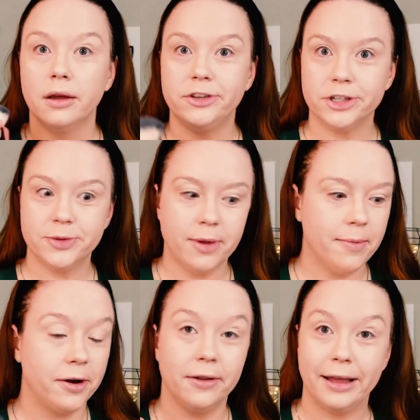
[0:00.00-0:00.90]
Just
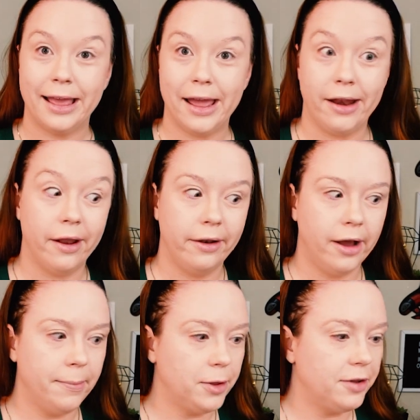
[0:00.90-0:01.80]
remembered, again,
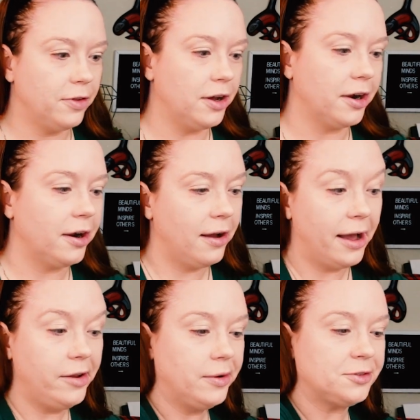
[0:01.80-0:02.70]
not beauty vlogger.
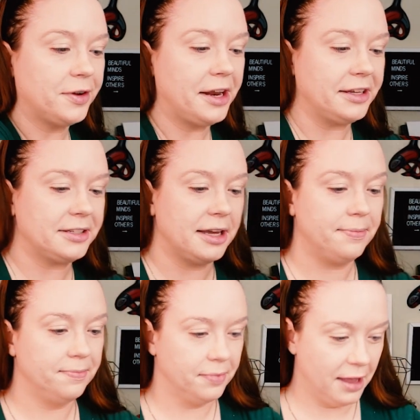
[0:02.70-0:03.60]
I knew I was forgetting a
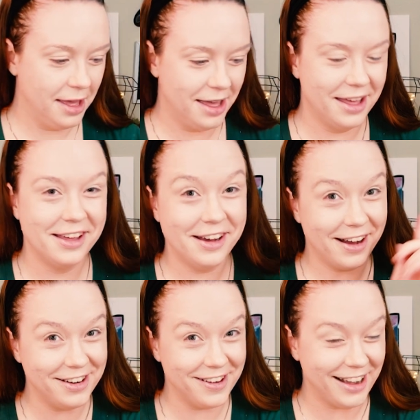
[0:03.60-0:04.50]
step.
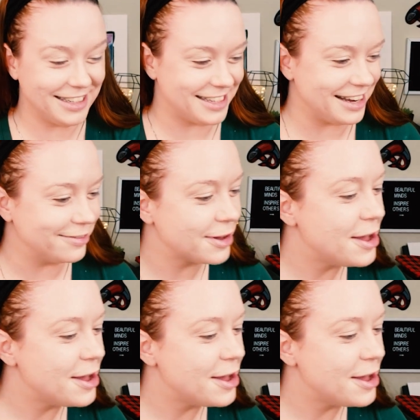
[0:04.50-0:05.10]
Under eye stuff.